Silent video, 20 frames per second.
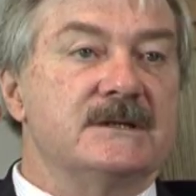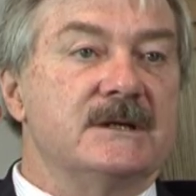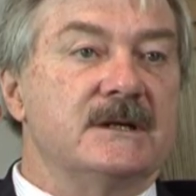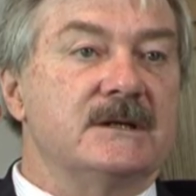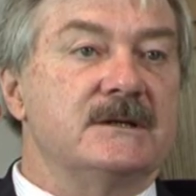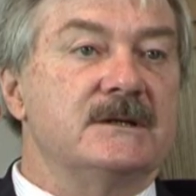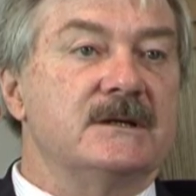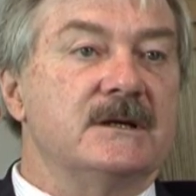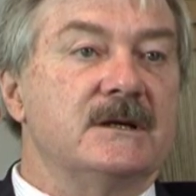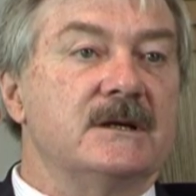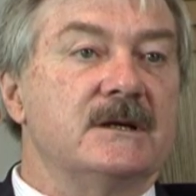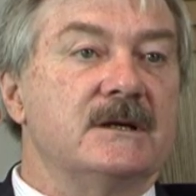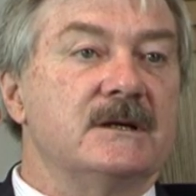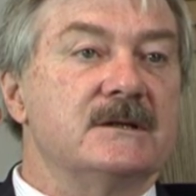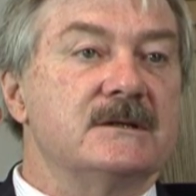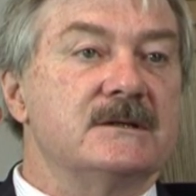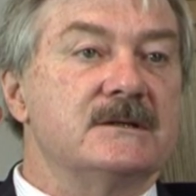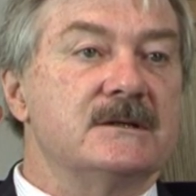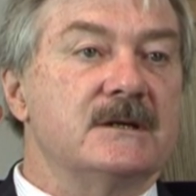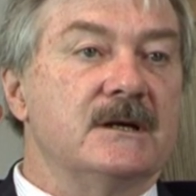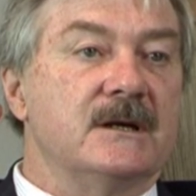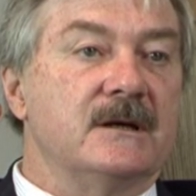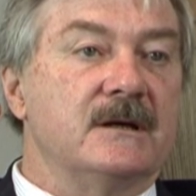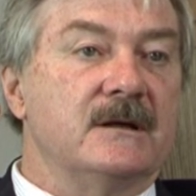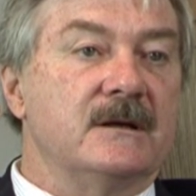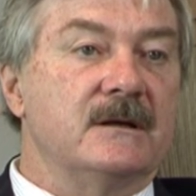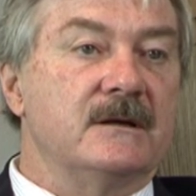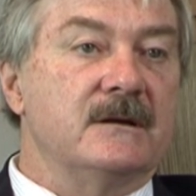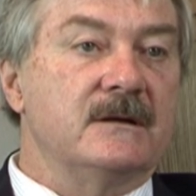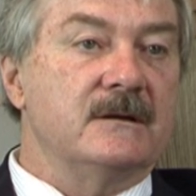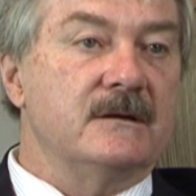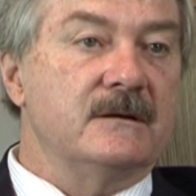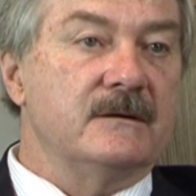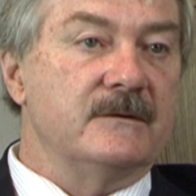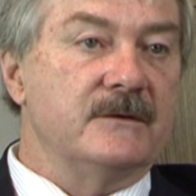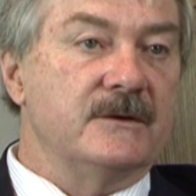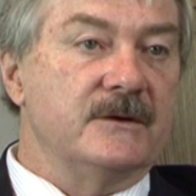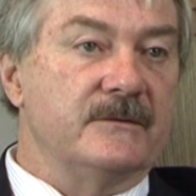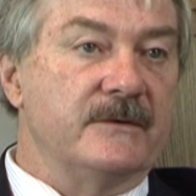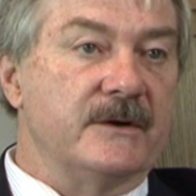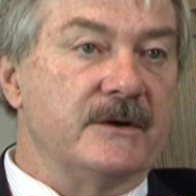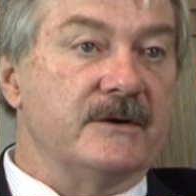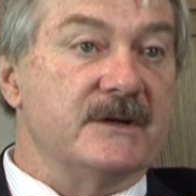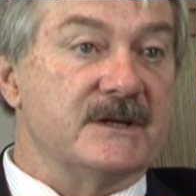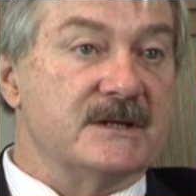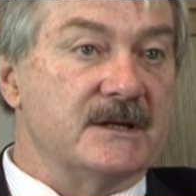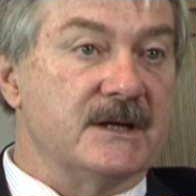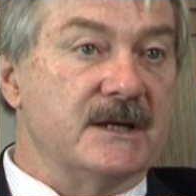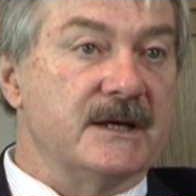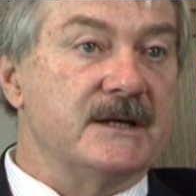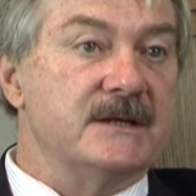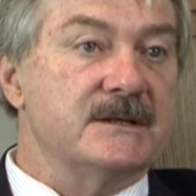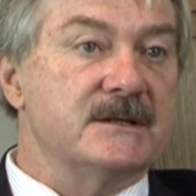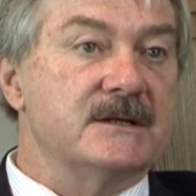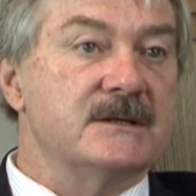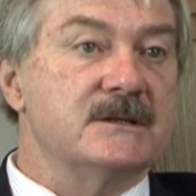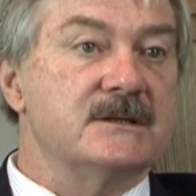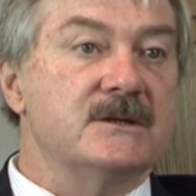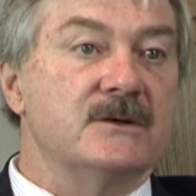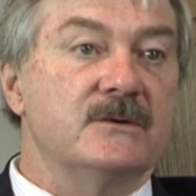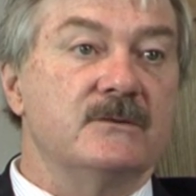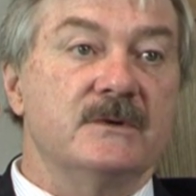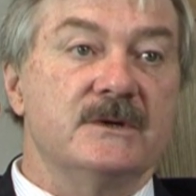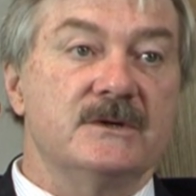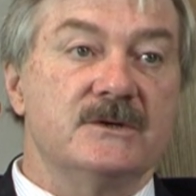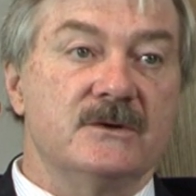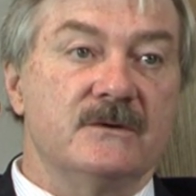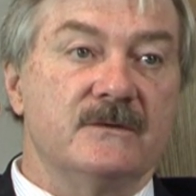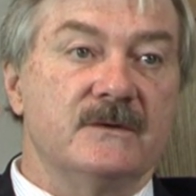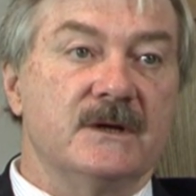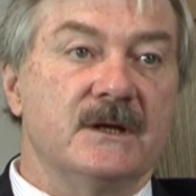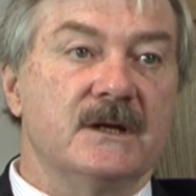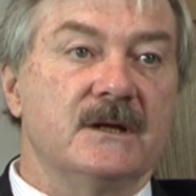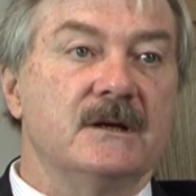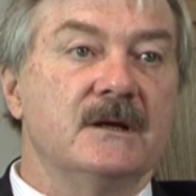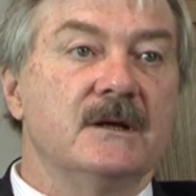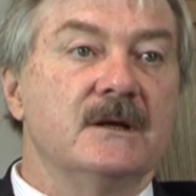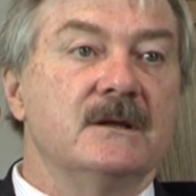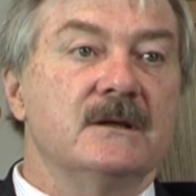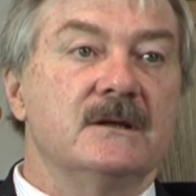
such as uh, the various lasers to rejuvenate